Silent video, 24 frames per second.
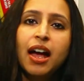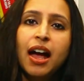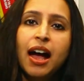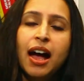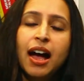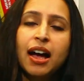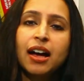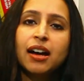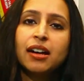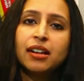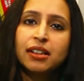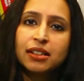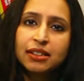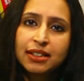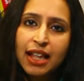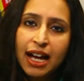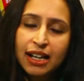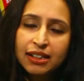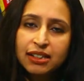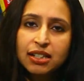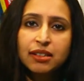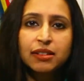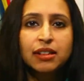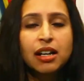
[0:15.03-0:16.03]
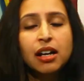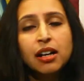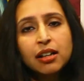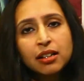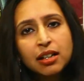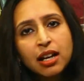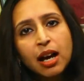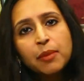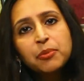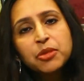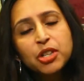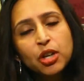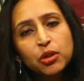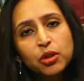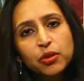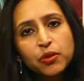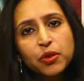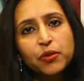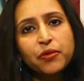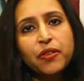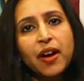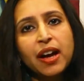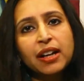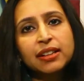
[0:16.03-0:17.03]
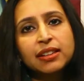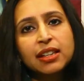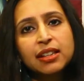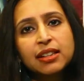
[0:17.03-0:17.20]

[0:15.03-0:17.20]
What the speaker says: That comes out of the fact